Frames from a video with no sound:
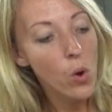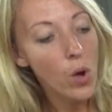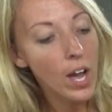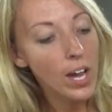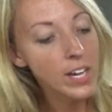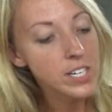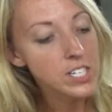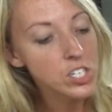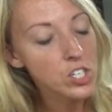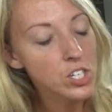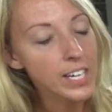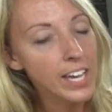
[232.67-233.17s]

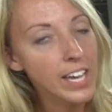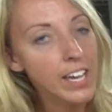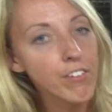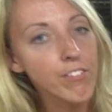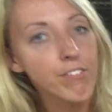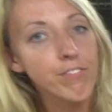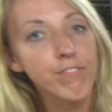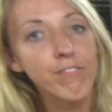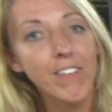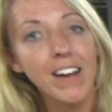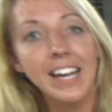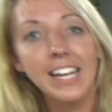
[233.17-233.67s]
I took a
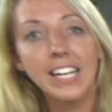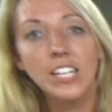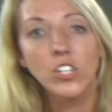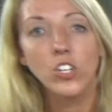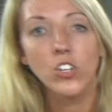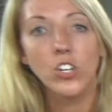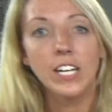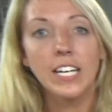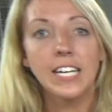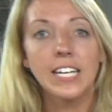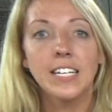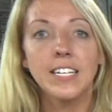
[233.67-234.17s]
fine
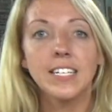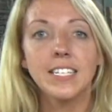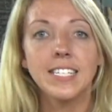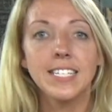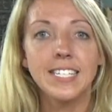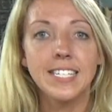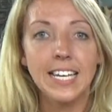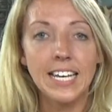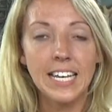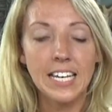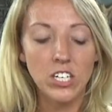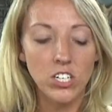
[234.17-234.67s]
grain
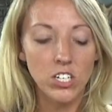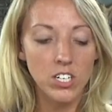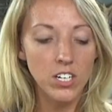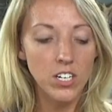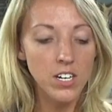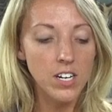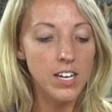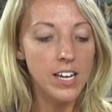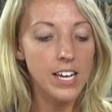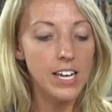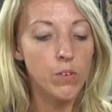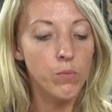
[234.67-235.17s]

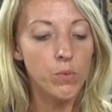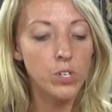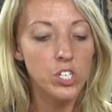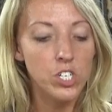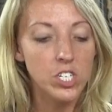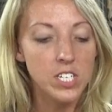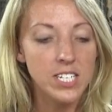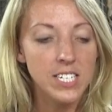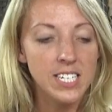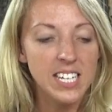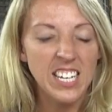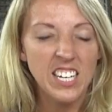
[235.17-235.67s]
sander and we
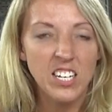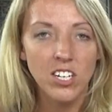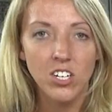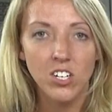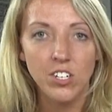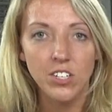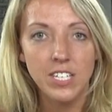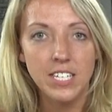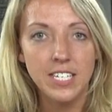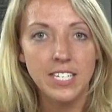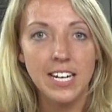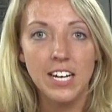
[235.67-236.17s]
just sanded
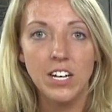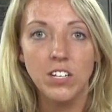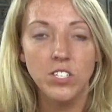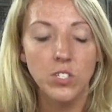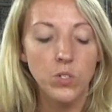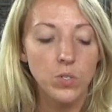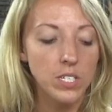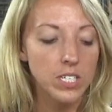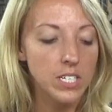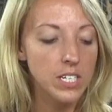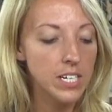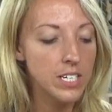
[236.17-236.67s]
all this down
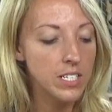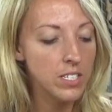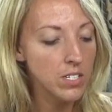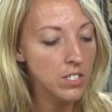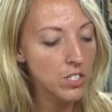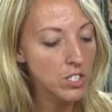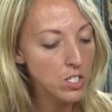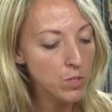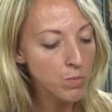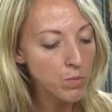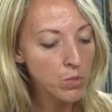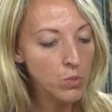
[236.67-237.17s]
so it's nice
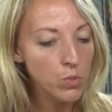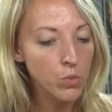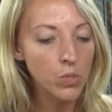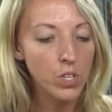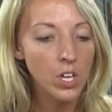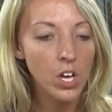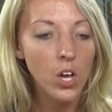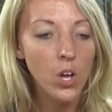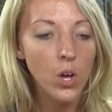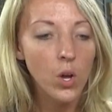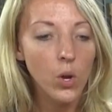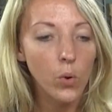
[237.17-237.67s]
and smooth.
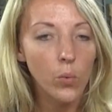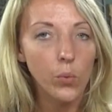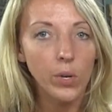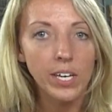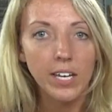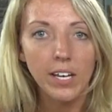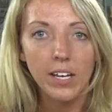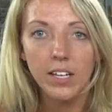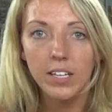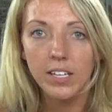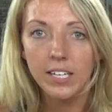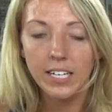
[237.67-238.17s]
We
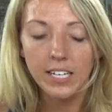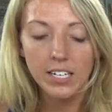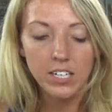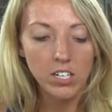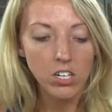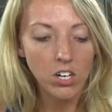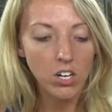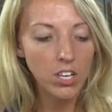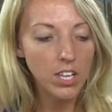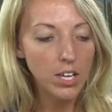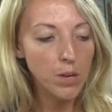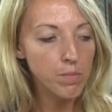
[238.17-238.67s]
cleaned it
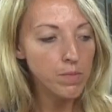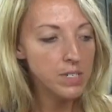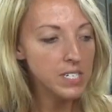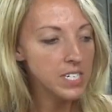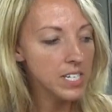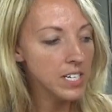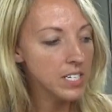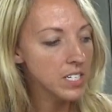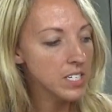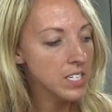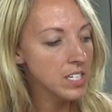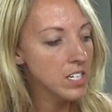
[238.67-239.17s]
all up,
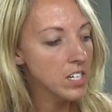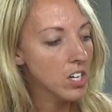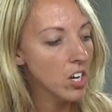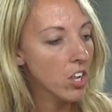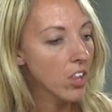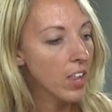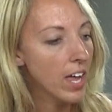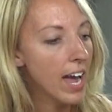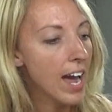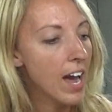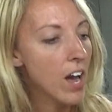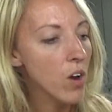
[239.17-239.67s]
dusted it
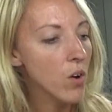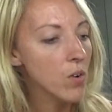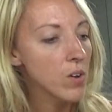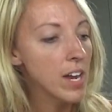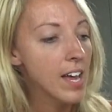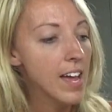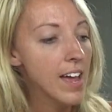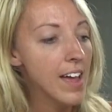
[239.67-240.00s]
all out,